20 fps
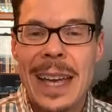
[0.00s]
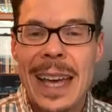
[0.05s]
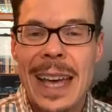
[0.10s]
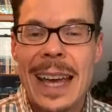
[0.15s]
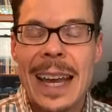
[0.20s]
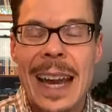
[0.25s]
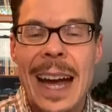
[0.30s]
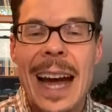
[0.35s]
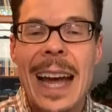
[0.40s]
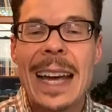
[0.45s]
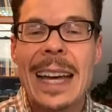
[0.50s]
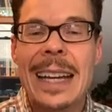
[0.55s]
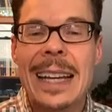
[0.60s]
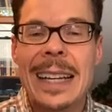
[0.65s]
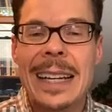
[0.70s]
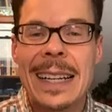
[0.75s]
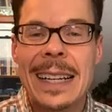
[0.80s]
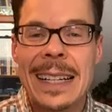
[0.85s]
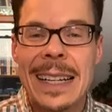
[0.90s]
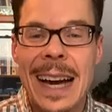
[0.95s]
And I
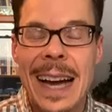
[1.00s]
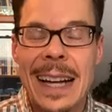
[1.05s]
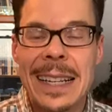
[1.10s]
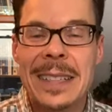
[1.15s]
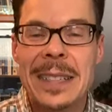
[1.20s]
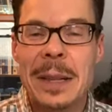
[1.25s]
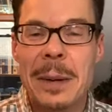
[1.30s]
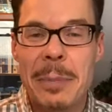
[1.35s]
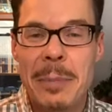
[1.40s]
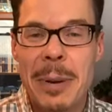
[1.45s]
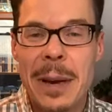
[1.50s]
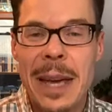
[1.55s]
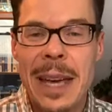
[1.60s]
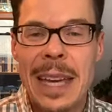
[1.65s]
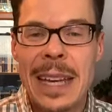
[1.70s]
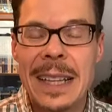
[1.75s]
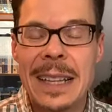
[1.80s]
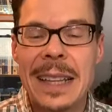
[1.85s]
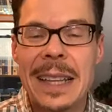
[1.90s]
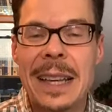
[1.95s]
got to
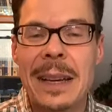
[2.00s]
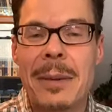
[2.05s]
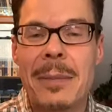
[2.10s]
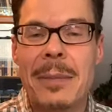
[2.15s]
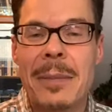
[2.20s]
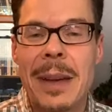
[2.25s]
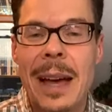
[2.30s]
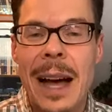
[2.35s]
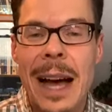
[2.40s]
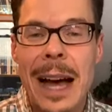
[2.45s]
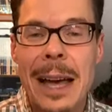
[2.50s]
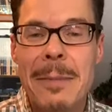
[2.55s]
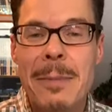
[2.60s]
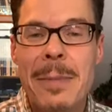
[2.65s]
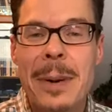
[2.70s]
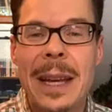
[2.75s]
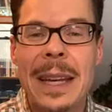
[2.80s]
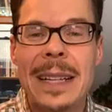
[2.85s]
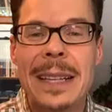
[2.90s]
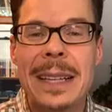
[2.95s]
paying them. I
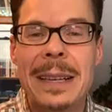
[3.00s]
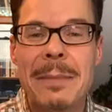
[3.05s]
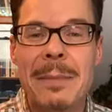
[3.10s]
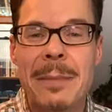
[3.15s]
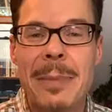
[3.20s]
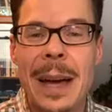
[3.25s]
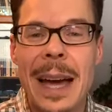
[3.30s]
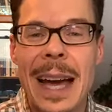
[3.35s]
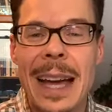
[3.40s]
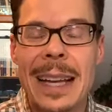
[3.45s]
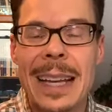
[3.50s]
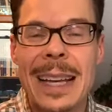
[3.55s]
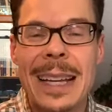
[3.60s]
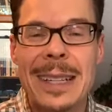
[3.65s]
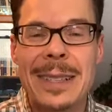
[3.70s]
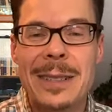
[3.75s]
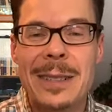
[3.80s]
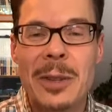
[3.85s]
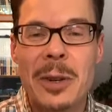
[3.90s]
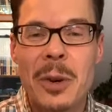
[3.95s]
paid them back
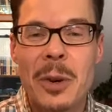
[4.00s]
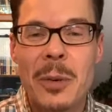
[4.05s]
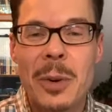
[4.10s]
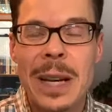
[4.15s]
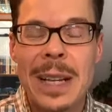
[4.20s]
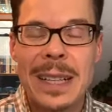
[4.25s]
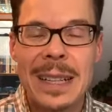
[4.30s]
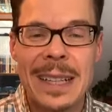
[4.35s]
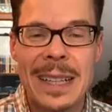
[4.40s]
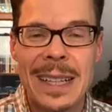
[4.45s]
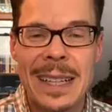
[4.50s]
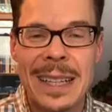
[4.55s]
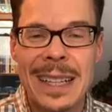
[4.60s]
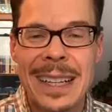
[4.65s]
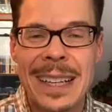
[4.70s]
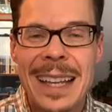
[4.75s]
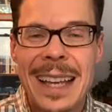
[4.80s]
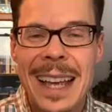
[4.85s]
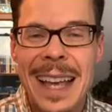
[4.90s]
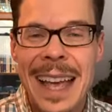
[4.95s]
as quickly
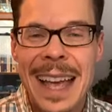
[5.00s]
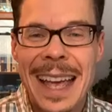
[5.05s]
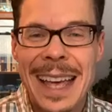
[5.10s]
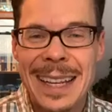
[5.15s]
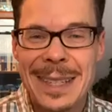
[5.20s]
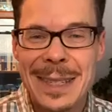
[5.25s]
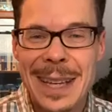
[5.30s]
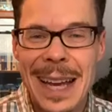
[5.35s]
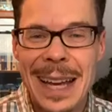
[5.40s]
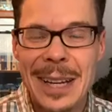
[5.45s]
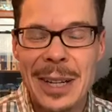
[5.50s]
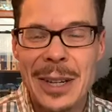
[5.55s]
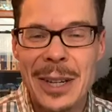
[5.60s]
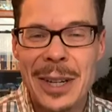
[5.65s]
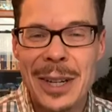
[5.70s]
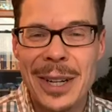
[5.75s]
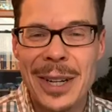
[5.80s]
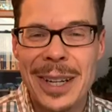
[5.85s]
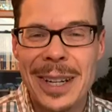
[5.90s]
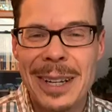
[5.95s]
as I
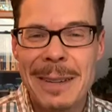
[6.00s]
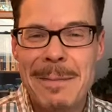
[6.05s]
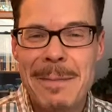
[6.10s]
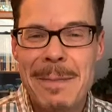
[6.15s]
could.